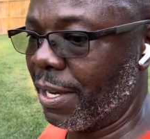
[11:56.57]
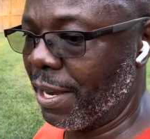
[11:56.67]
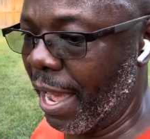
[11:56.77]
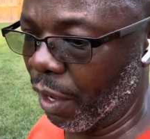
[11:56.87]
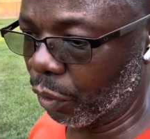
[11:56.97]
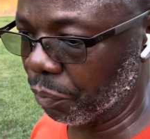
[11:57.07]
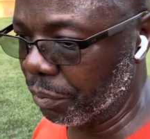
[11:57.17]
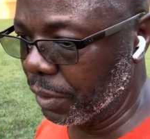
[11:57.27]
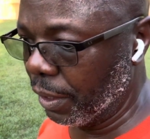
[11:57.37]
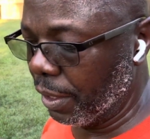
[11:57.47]
now,
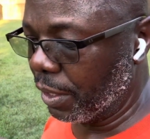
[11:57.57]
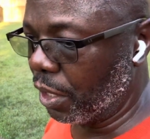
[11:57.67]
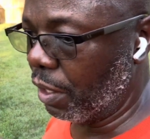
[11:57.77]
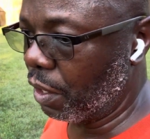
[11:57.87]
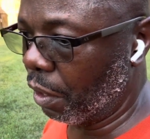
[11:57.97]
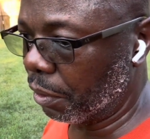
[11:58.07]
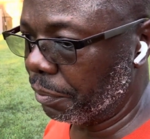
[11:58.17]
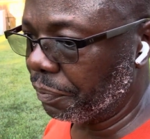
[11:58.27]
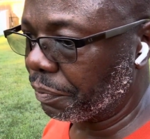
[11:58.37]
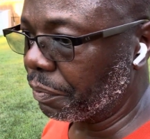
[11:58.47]
to
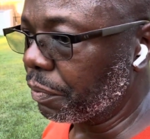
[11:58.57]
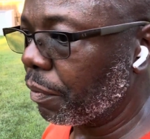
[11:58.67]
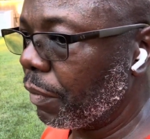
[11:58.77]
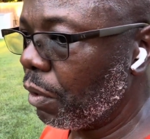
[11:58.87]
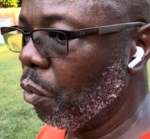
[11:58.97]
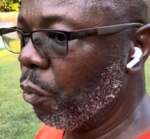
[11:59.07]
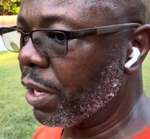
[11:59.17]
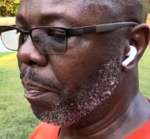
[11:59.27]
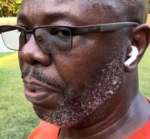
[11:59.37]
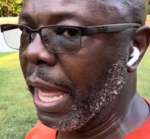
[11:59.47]
go with
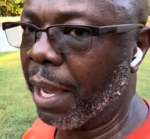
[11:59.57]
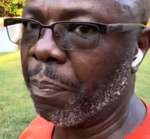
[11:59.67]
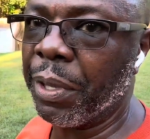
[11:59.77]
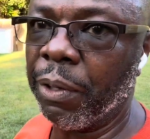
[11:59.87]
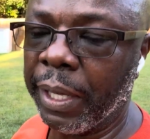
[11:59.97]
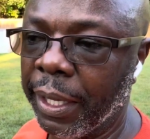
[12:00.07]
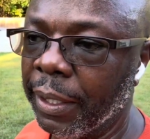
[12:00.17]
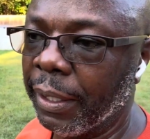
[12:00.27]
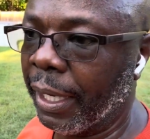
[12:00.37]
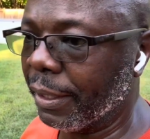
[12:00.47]
the Black
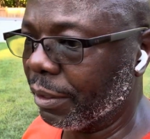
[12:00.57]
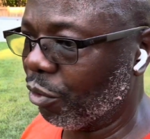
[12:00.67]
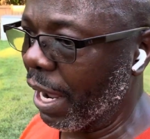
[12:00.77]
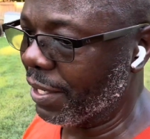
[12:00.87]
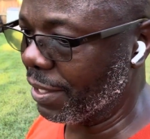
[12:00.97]
Beauty grass